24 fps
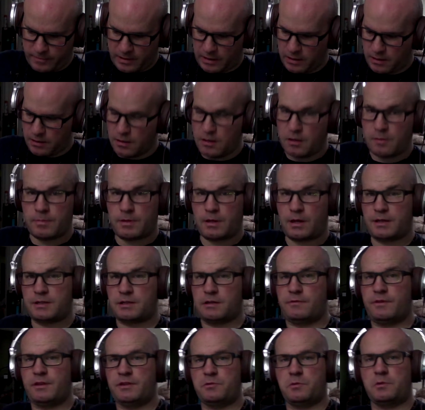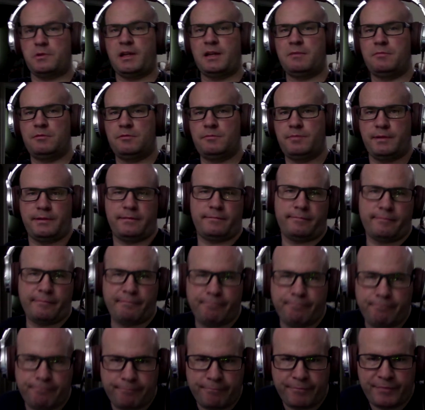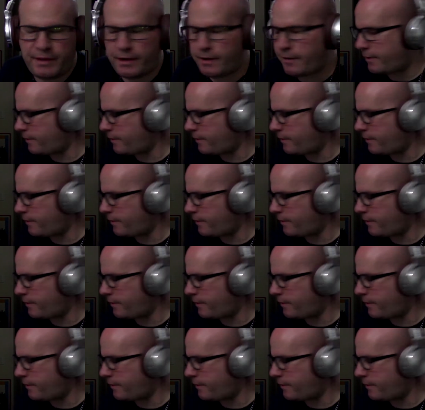It'd be nice if these were labeled, but they aren't.